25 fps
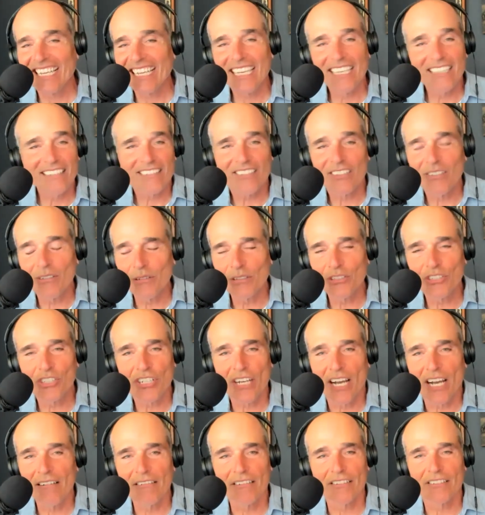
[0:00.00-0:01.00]
And the cold
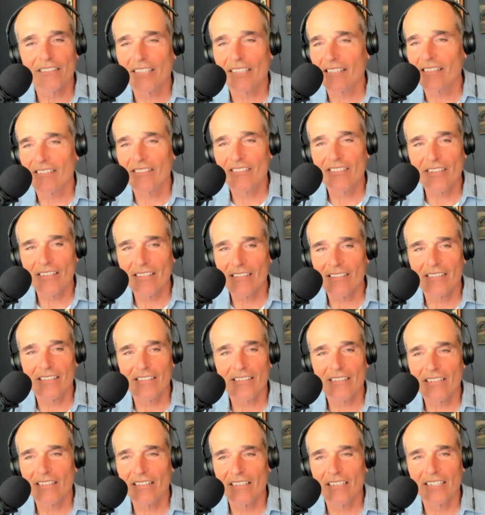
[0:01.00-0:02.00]
shower does just
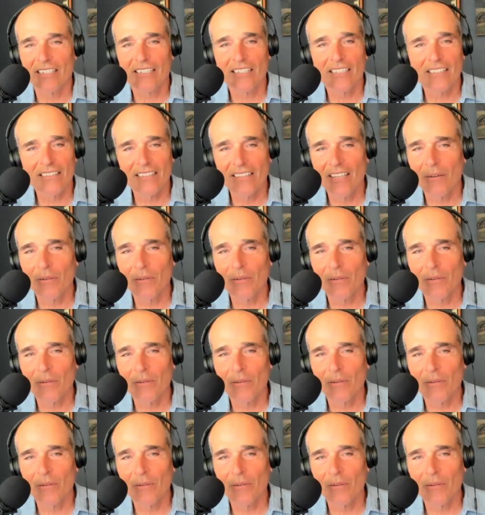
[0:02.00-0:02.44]
as good because